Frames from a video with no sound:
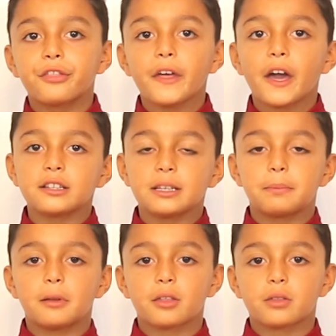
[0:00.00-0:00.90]
30
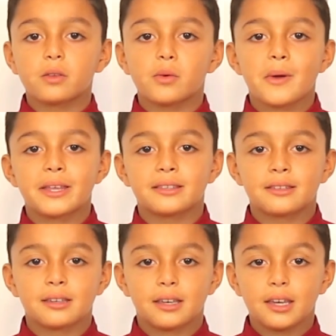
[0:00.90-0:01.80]
plus
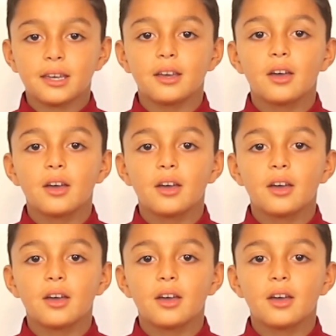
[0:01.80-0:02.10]
20,